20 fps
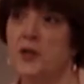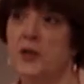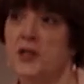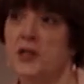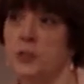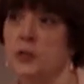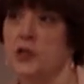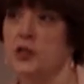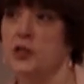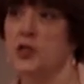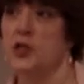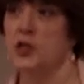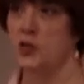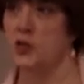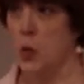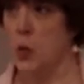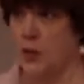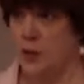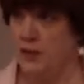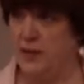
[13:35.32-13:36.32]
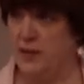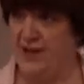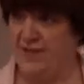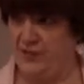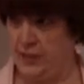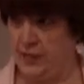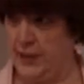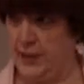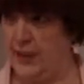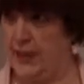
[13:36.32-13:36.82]
only was she sort of
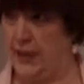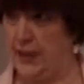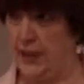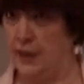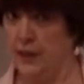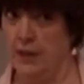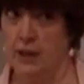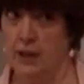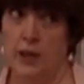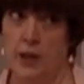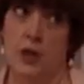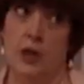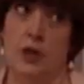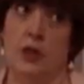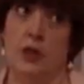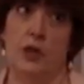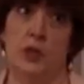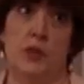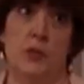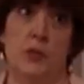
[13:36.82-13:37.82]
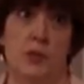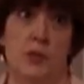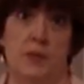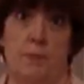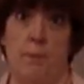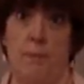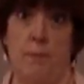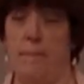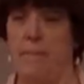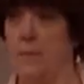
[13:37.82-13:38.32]
left-leaning, she was
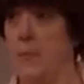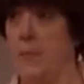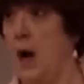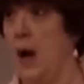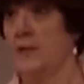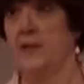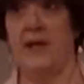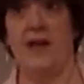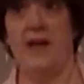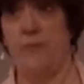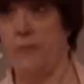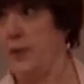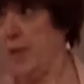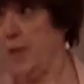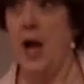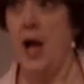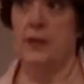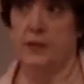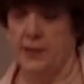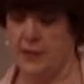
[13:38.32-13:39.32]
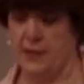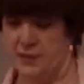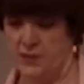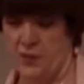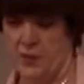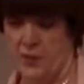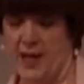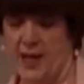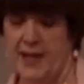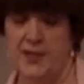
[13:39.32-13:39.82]
on the FBI list,
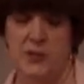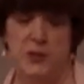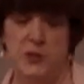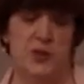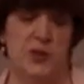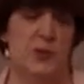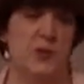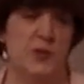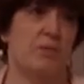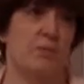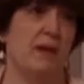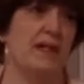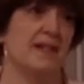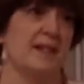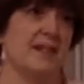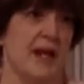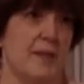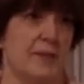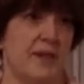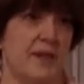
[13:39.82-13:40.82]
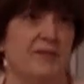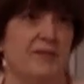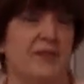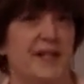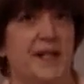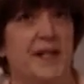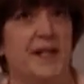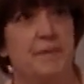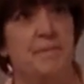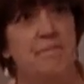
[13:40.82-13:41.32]
okay? So she was big time
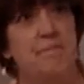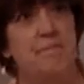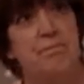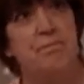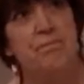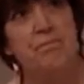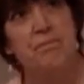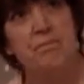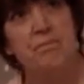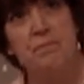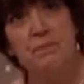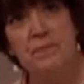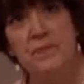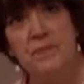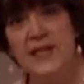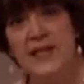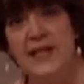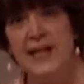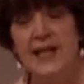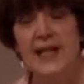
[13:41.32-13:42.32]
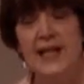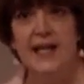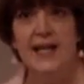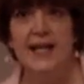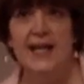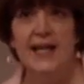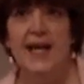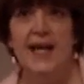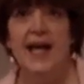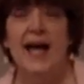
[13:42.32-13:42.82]
left-leaning.
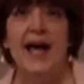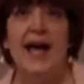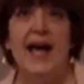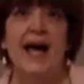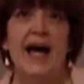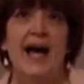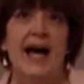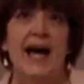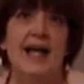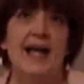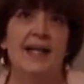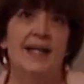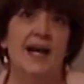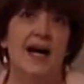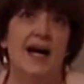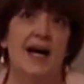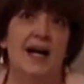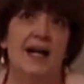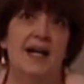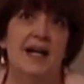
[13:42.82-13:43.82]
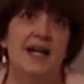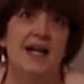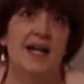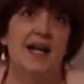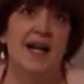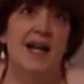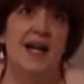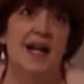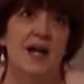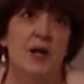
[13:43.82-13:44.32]
And,
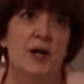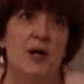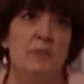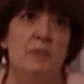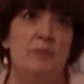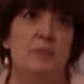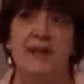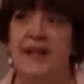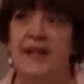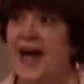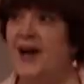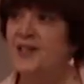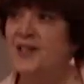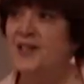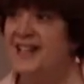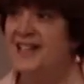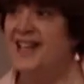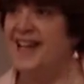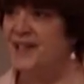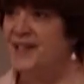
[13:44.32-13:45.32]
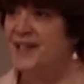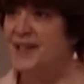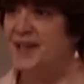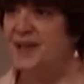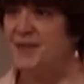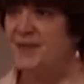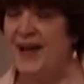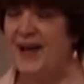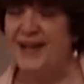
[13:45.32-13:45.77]
but now she's actually come